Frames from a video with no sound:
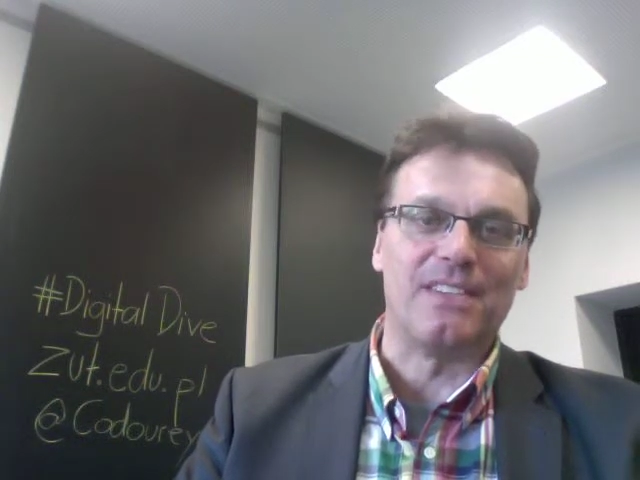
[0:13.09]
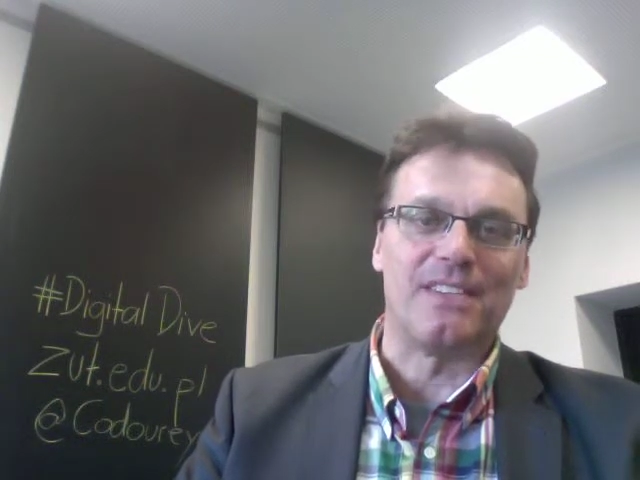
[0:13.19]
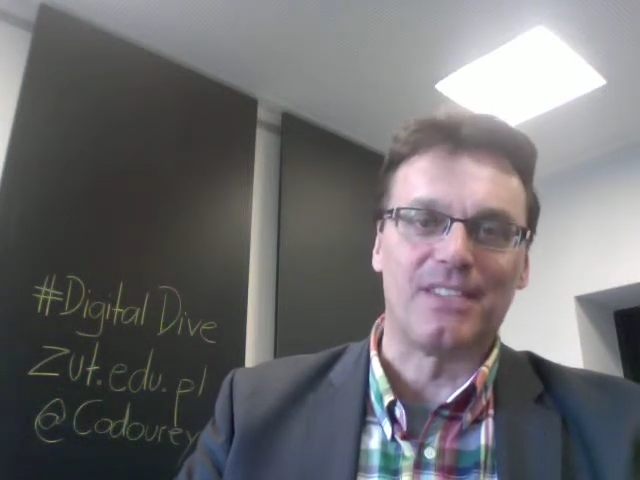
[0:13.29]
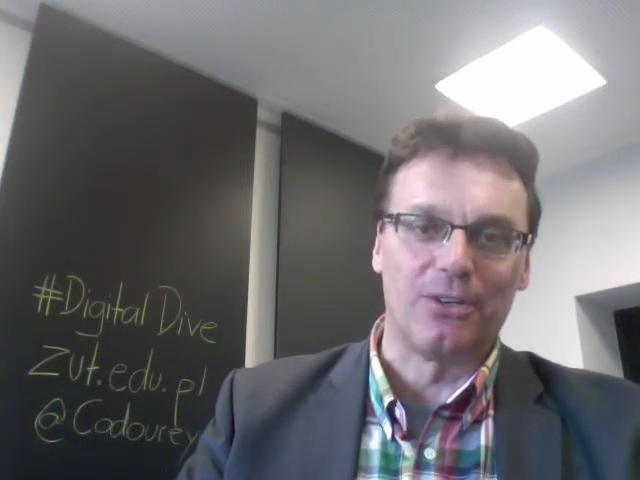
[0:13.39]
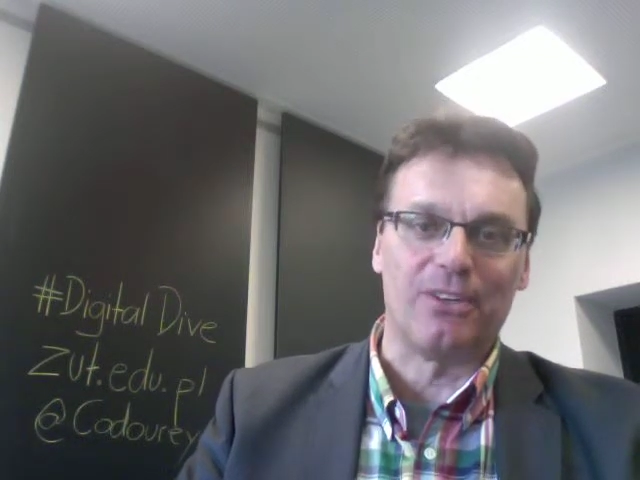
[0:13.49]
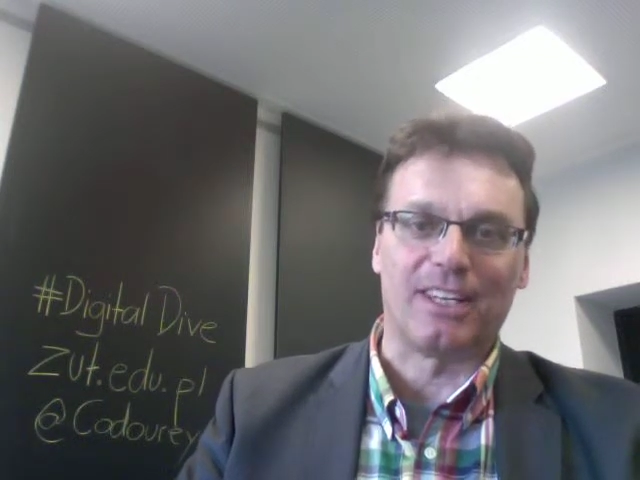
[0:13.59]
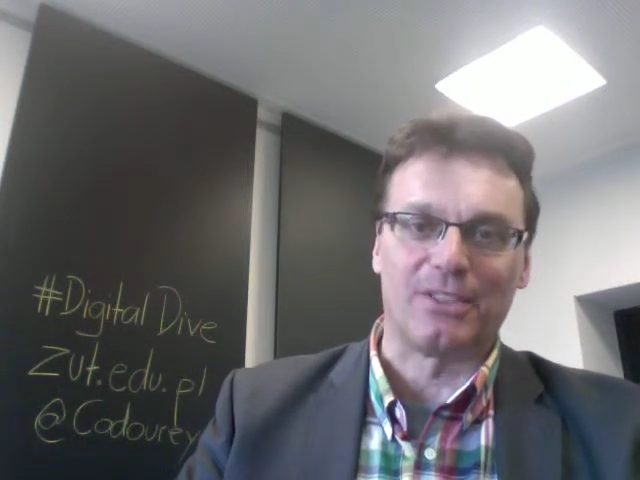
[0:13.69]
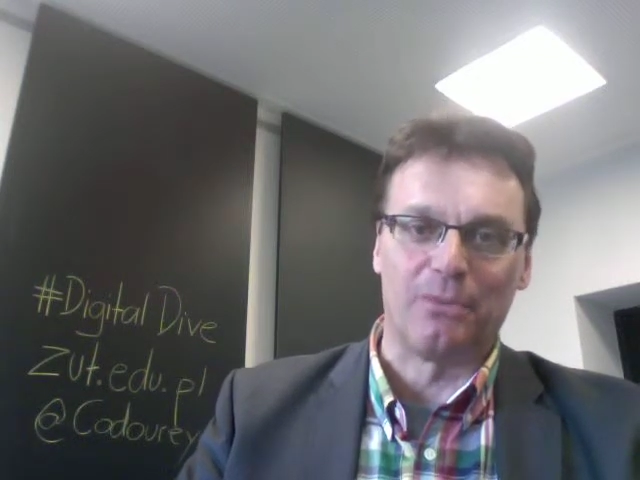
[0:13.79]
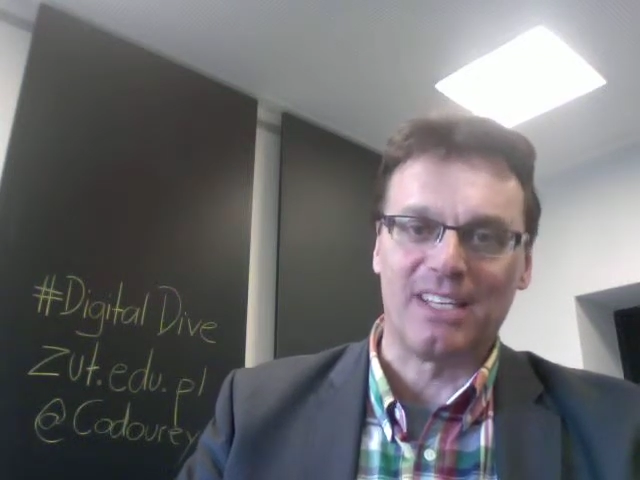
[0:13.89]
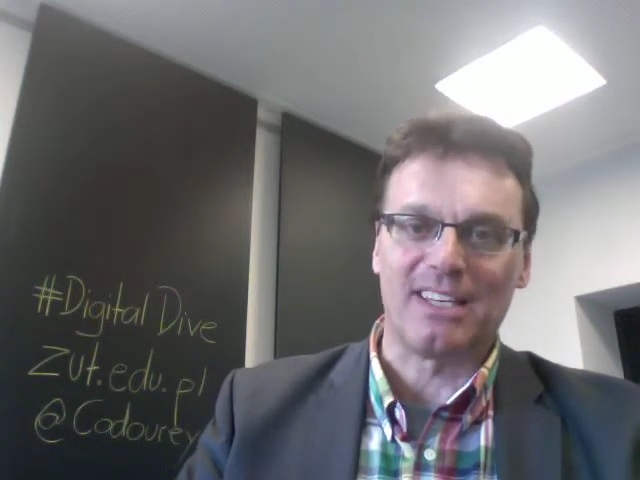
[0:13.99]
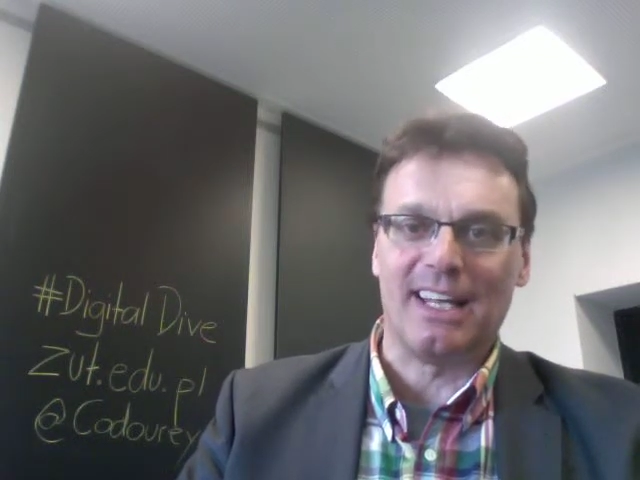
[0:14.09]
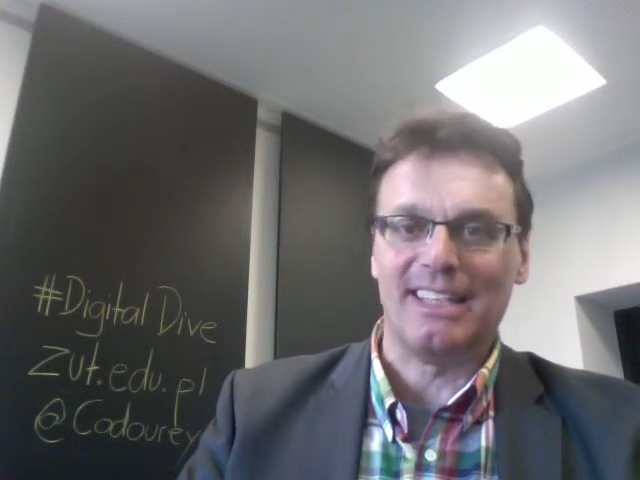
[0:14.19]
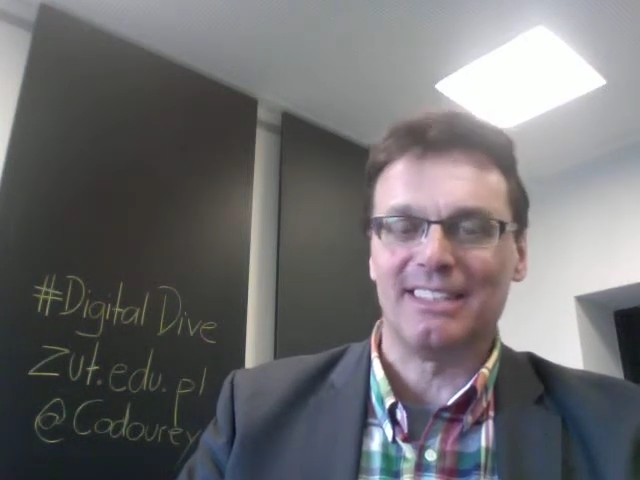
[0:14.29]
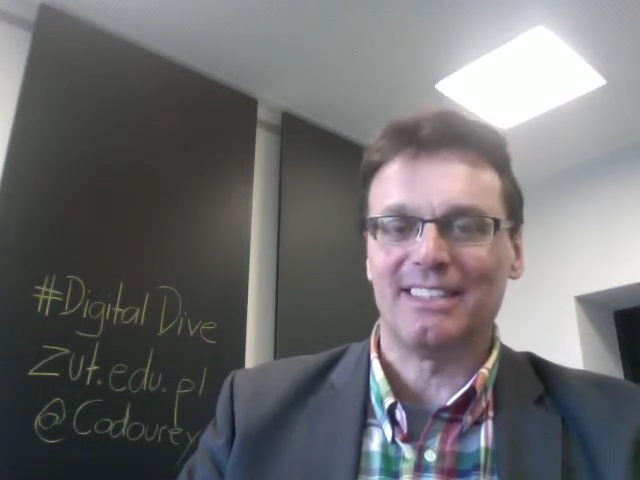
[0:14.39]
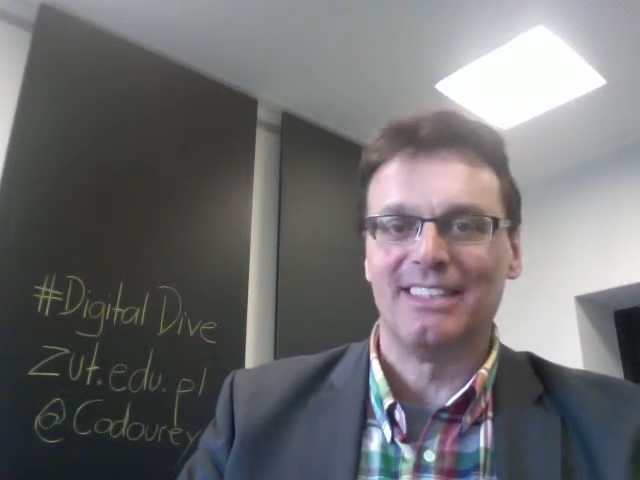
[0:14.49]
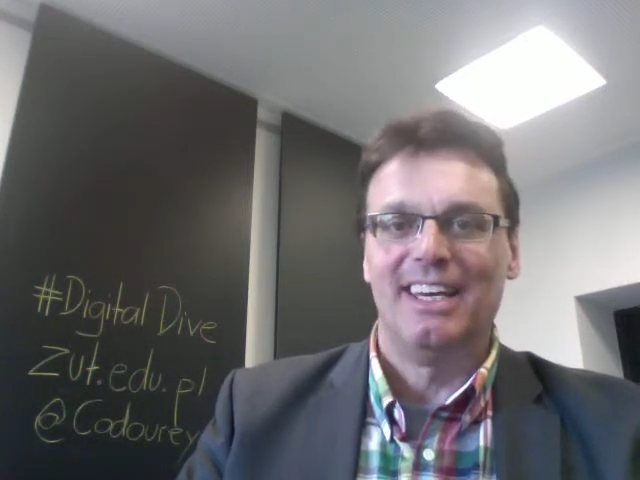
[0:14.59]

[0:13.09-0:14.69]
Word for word: Zurich, Switzerland,